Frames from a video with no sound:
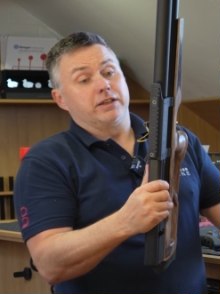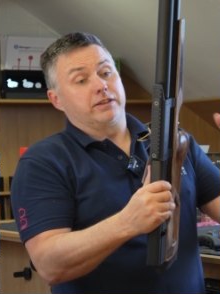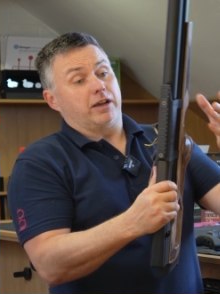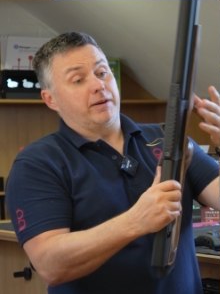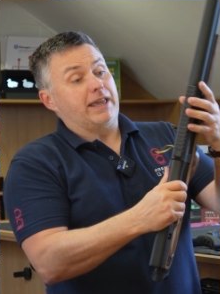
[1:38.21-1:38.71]

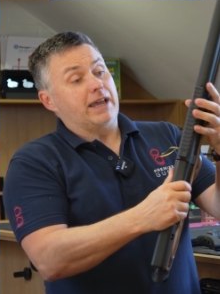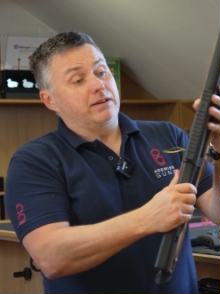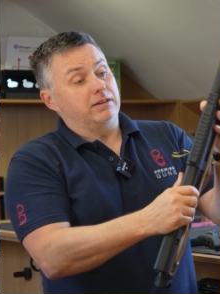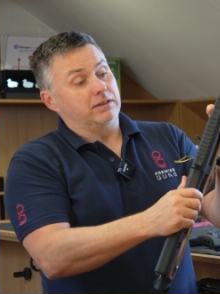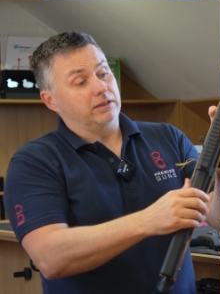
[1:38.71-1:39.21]
So again,
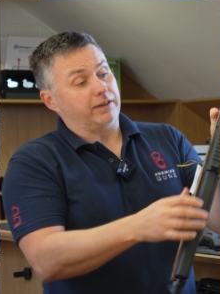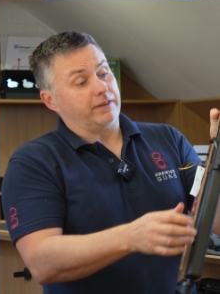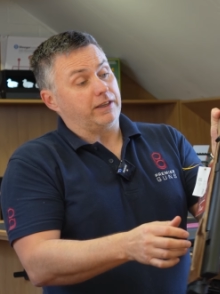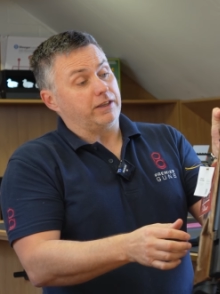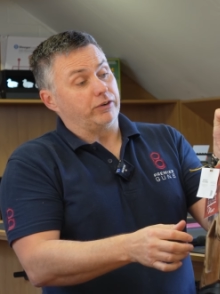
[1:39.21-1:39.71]
like
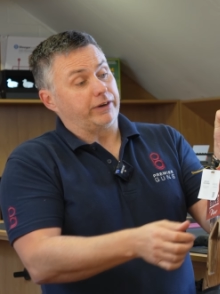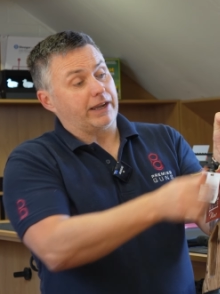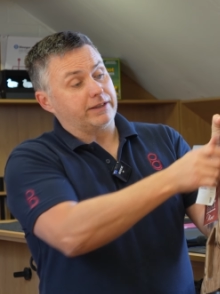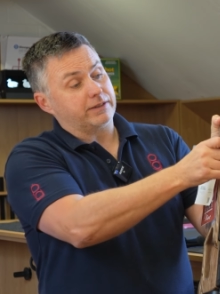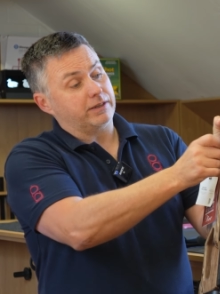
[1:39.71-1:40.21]
the
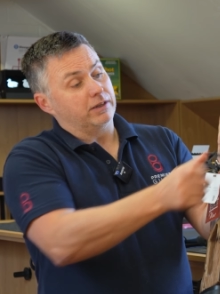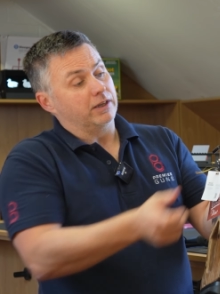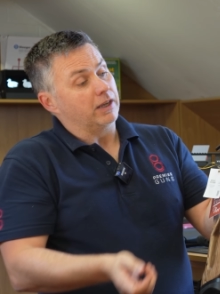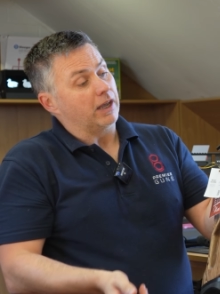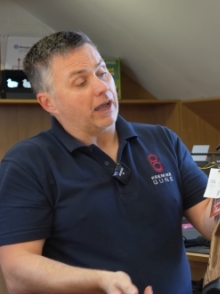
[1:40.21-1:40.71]
Uragans,
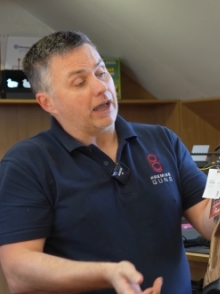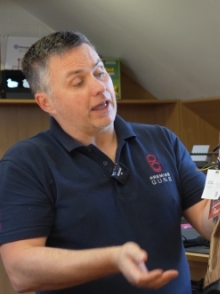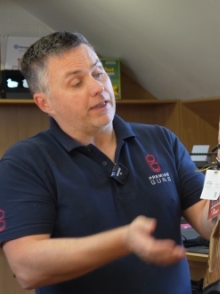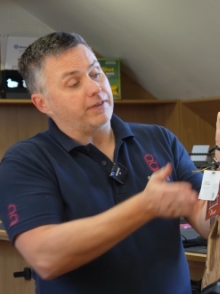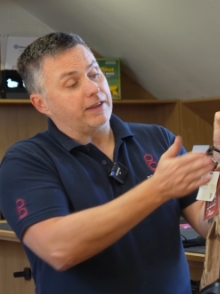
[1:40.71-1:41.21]

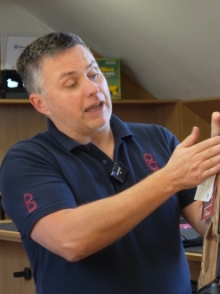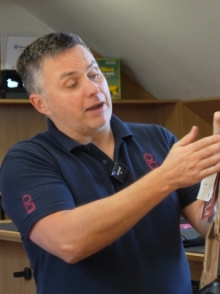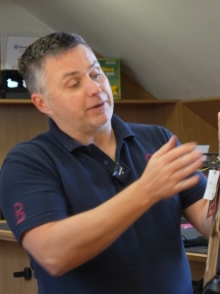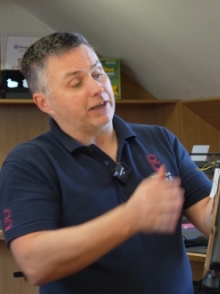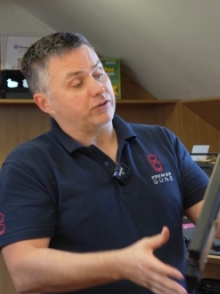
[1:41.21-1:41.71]
the
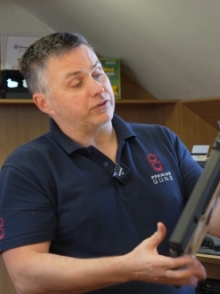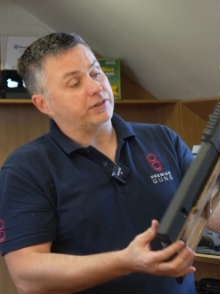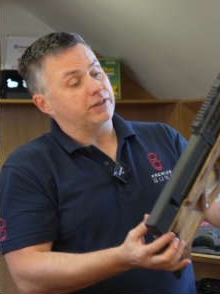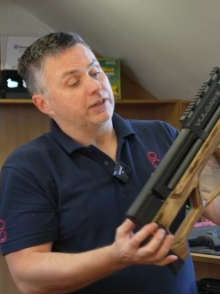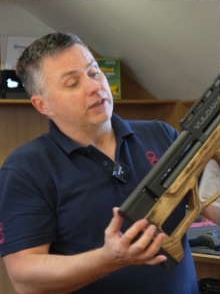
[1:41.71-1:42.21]

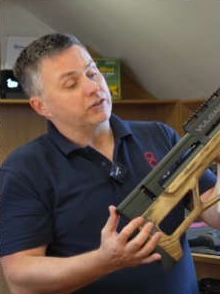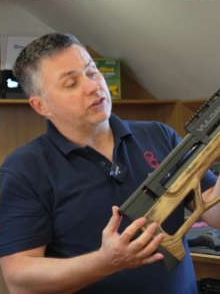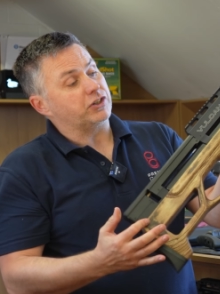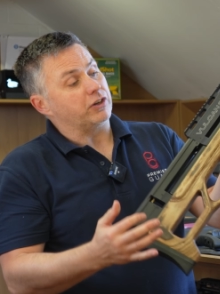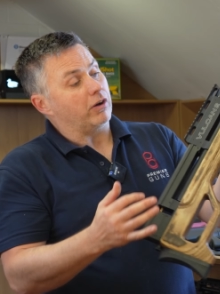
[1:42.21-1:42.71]
ambidextrous
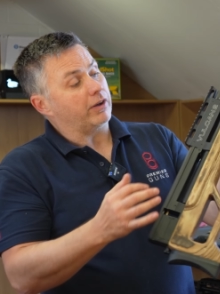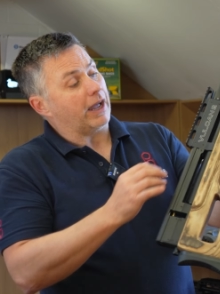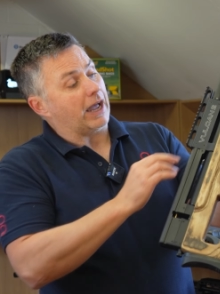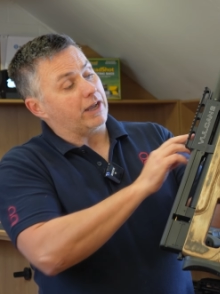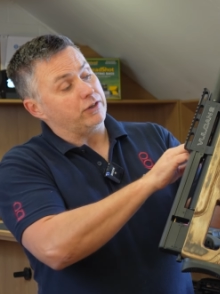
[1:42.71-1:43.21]
stock,
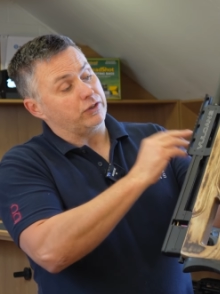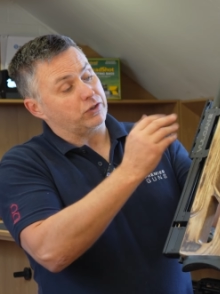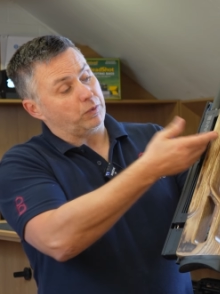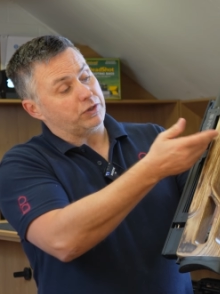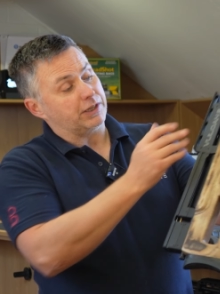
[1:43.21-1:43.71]
and you can
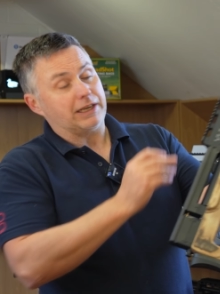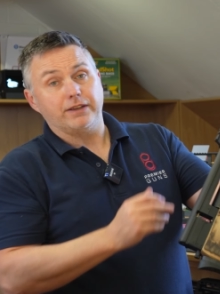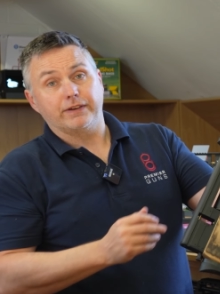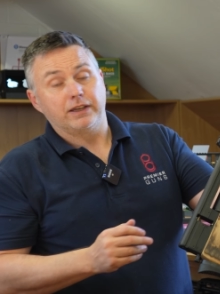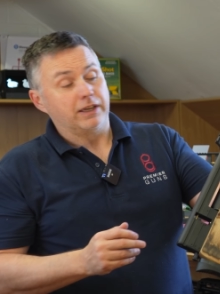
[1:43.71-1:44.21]
switch the
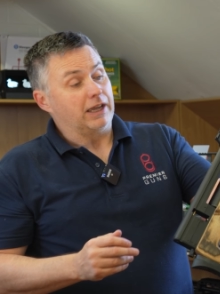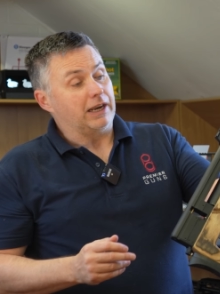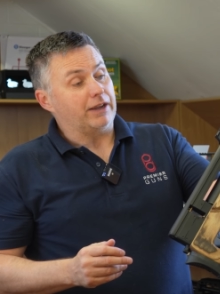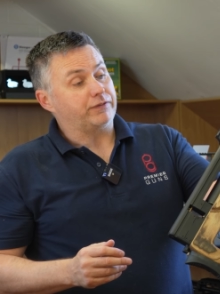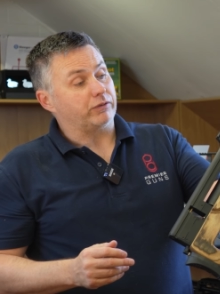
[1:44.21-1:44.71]
lever
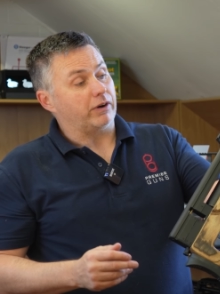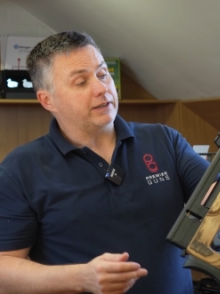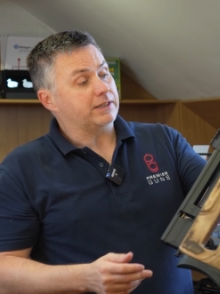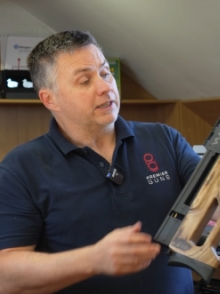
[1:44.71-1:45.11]
left to right.